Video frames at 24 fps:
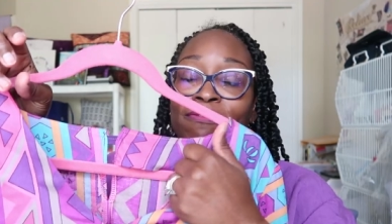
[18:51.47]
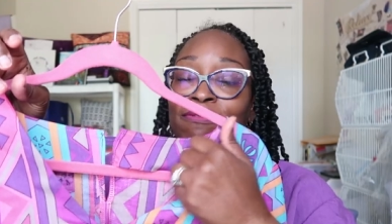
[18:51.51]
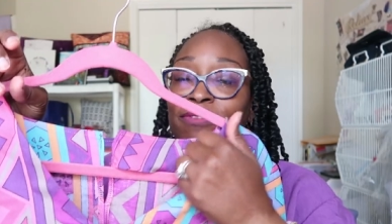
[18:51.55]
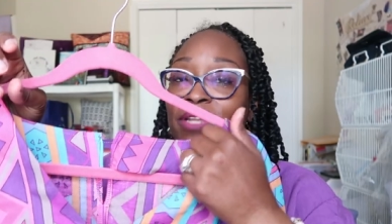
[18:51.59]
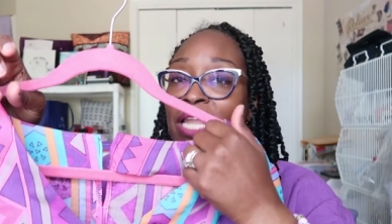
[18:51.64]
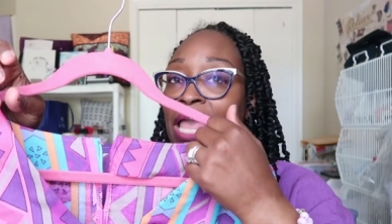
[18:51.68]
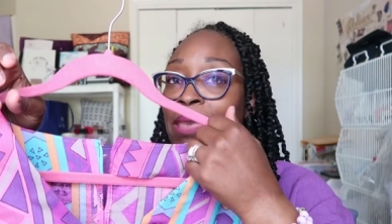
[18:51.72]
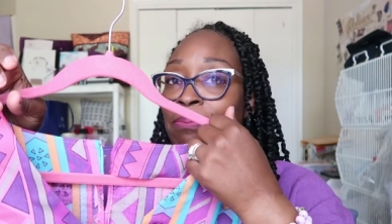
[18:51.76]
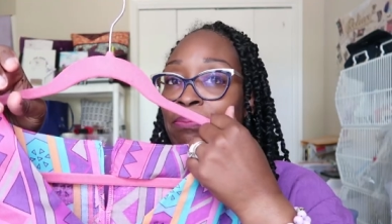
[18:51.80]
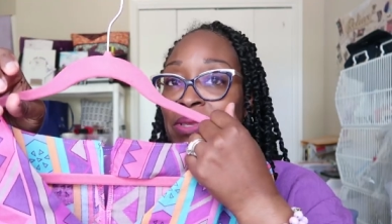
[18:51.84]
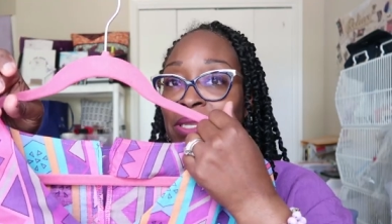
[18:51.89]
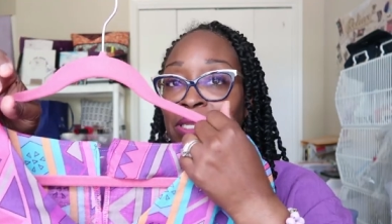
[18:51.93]

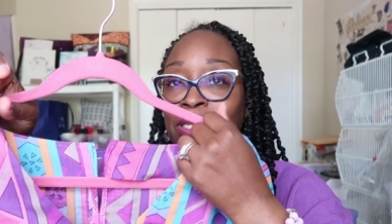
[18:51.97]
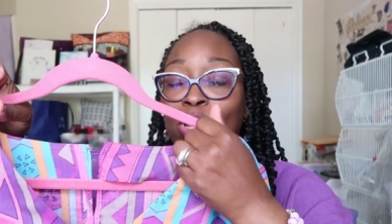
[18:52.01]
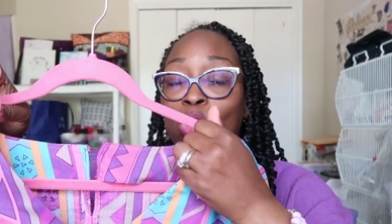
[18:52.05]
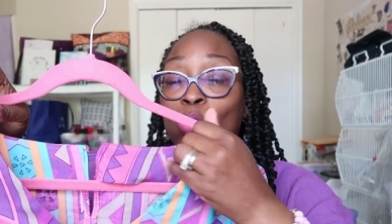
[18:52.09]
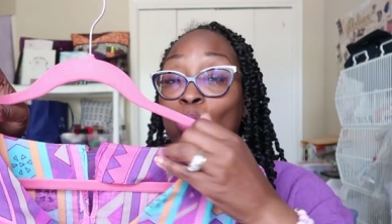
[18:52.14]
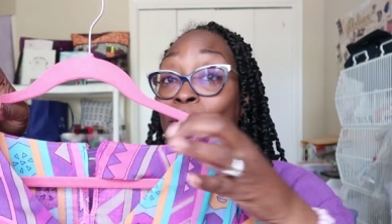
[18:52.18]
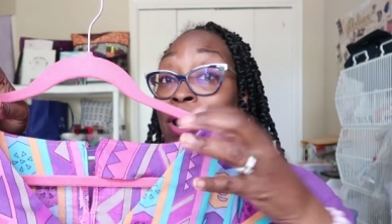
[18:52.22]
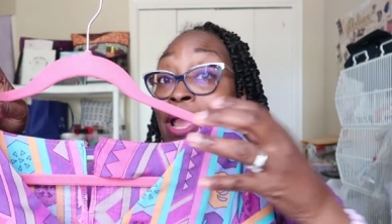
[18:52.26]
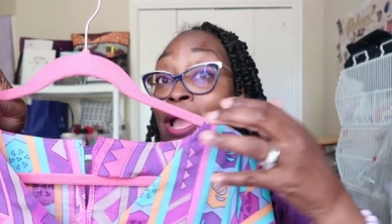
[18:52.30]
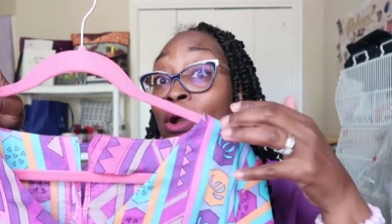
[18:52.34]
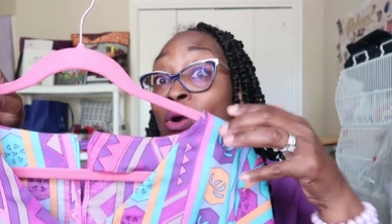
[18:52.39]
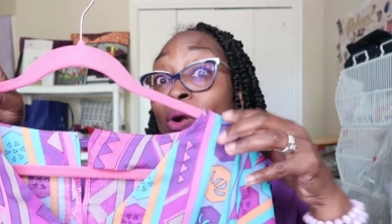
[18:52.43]
flapping
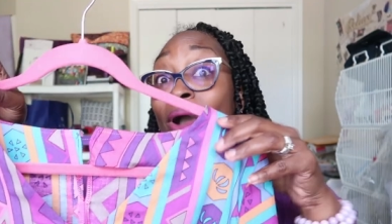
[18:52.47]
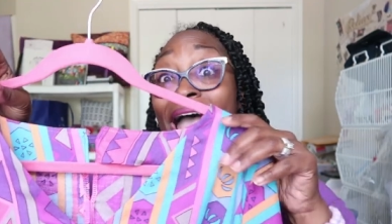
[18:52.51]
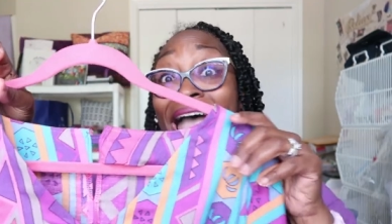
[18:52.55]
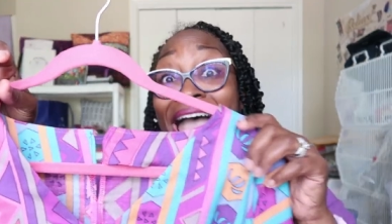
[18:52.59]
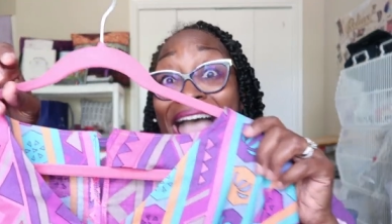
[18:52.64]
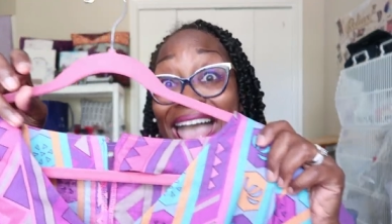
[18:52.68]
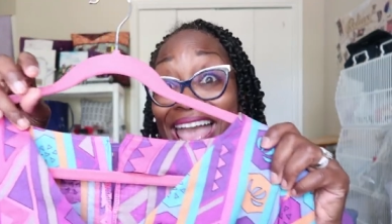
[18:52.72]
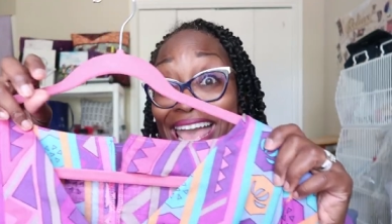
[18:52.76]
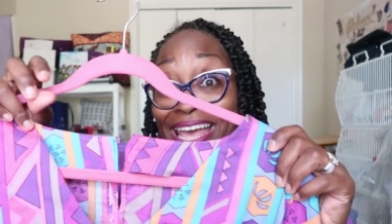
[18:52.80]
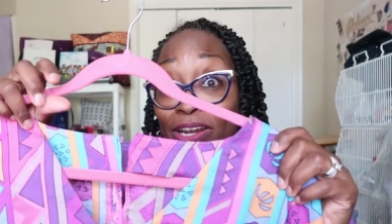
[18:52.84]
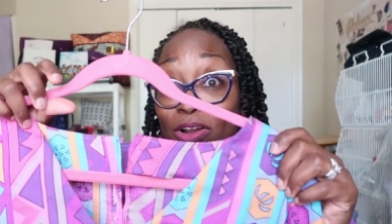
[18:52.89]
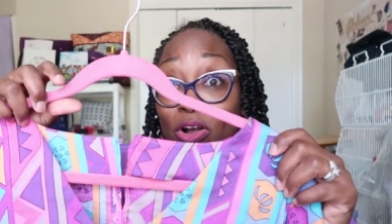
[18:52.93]
around
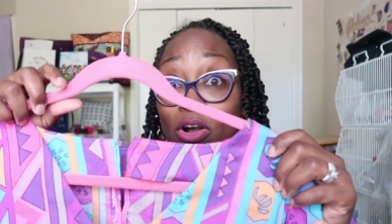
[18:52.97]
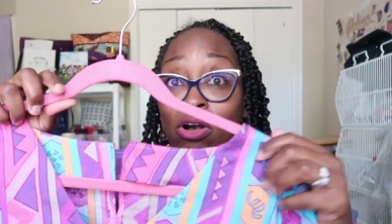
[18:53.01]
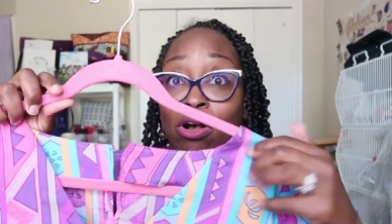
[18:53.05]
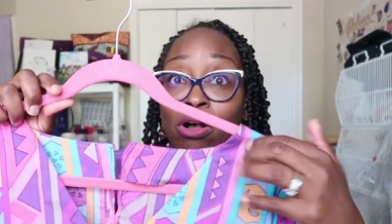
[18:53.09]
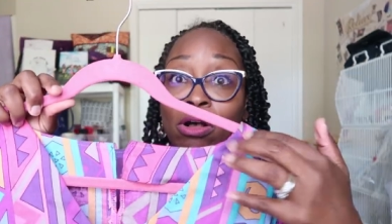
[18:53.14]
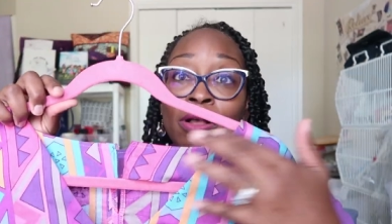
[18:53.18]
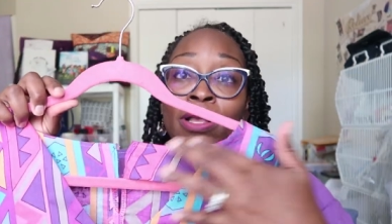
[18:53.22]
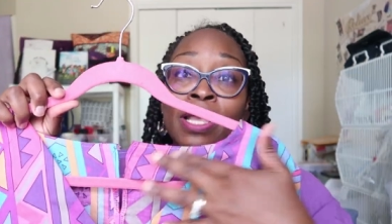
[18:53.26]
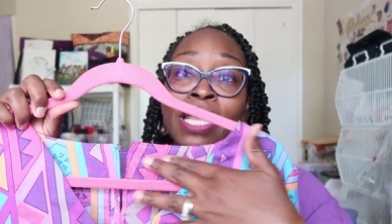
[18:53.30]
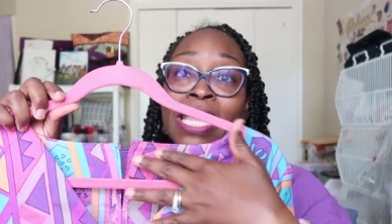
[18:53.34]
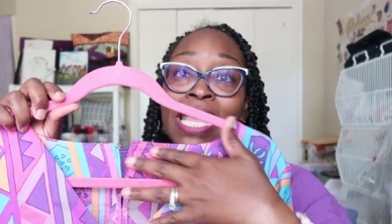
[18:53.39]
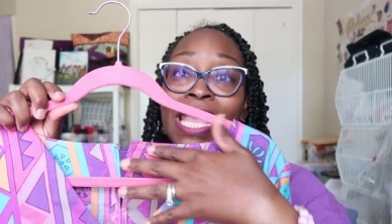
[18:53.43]
at
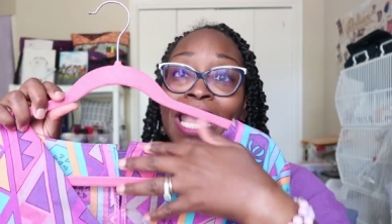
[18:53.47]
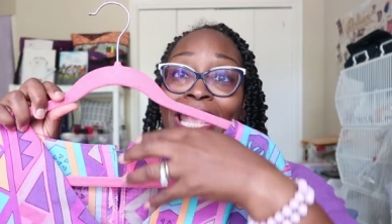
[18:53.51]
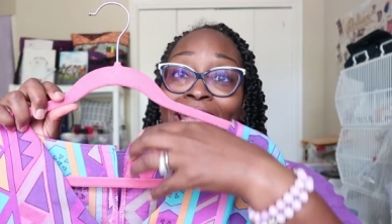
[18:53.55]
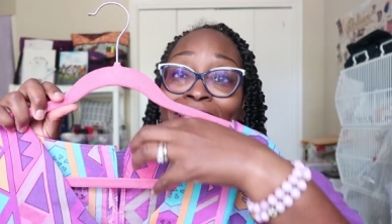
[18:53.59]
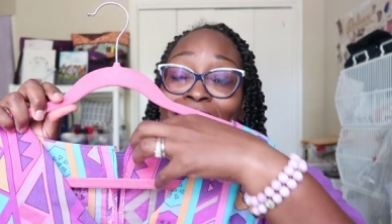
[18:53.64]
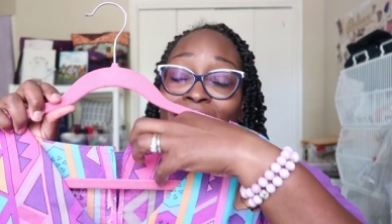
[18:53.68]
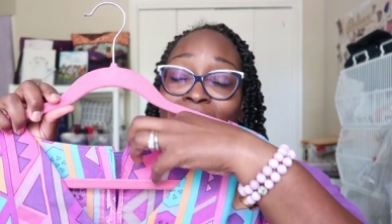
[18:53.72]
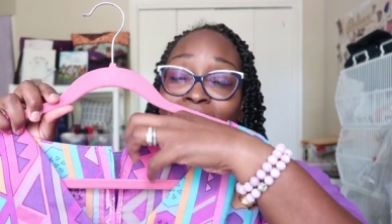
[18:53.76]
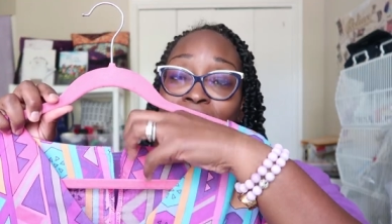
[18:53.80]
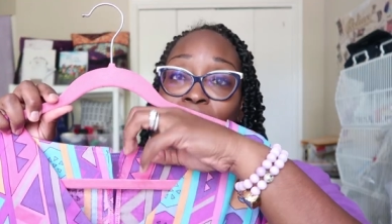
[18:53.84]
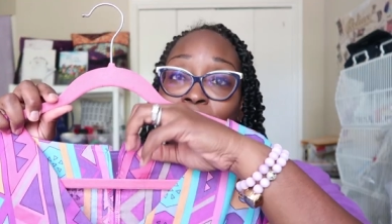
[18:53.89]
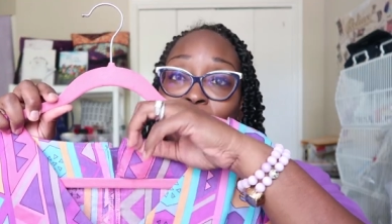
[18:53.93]
all.
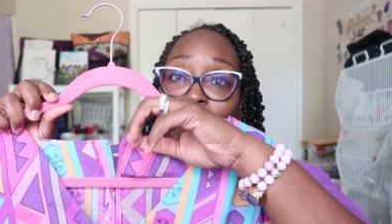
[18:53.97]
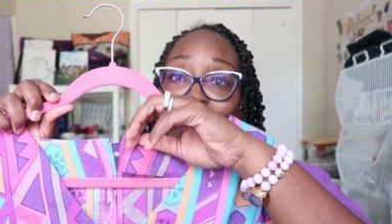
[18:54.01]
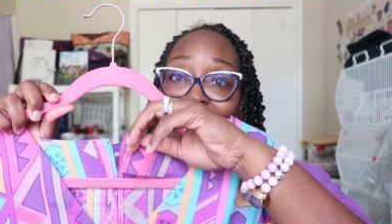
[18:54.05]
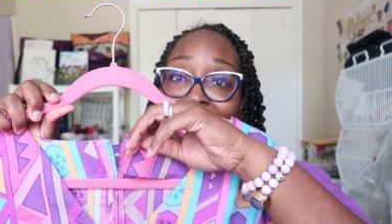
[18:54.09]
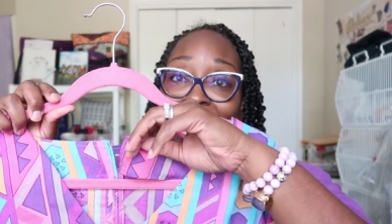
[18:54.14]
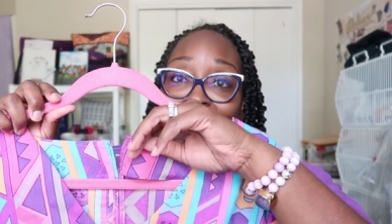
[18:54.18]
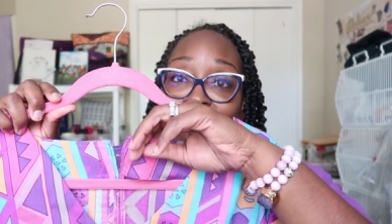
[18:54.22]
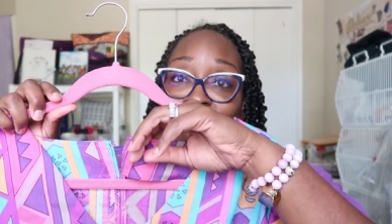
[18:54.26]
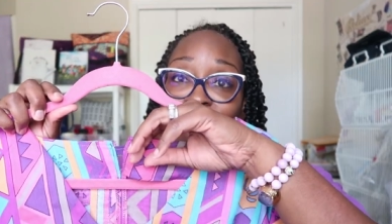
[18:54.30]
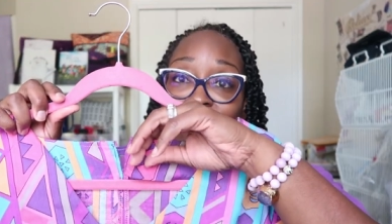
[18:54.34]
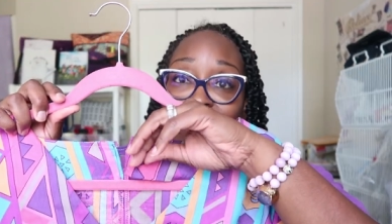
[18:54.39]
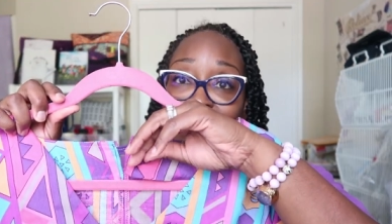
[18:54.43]
And then the
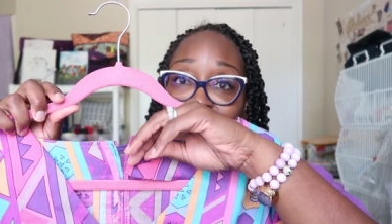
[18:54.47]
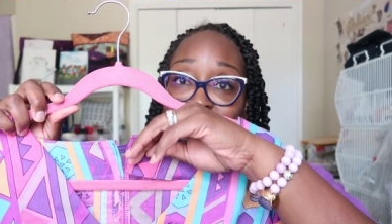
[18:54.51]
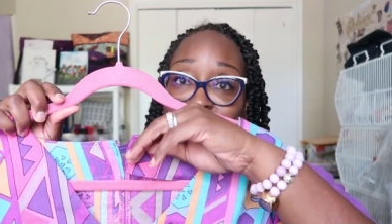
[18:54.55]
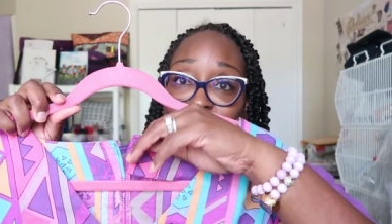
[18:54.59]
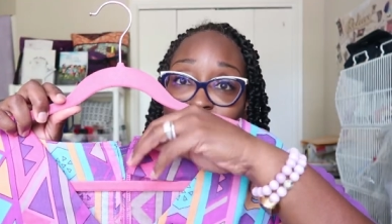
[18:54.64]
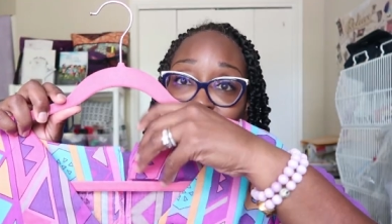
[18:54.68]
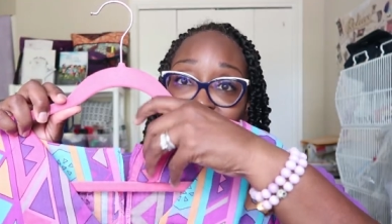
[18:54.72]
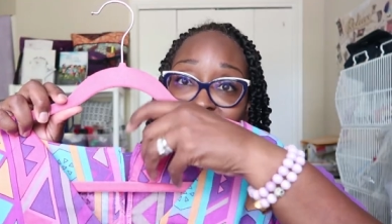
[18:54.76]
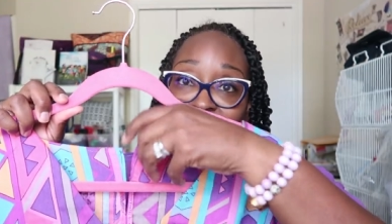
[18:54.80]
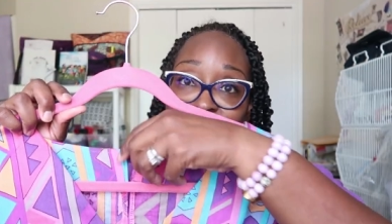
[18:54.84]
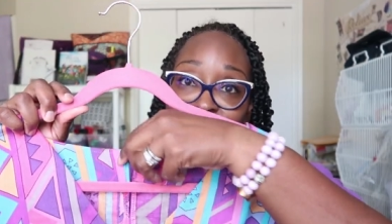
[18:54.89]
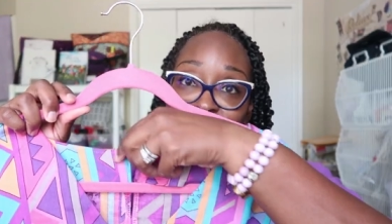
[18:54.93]
back
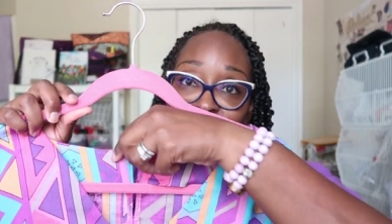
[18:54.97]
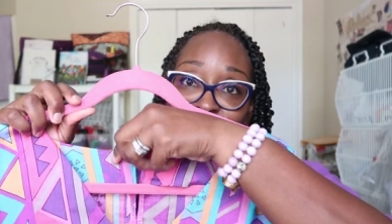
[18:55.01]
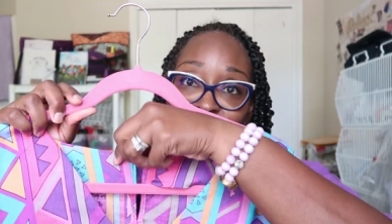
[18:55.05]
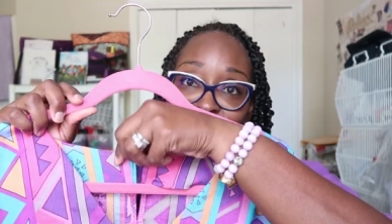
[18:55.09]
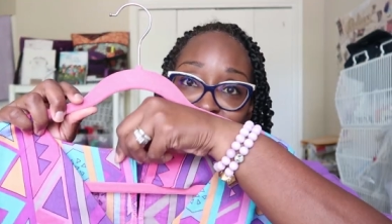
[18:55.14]
facing pieces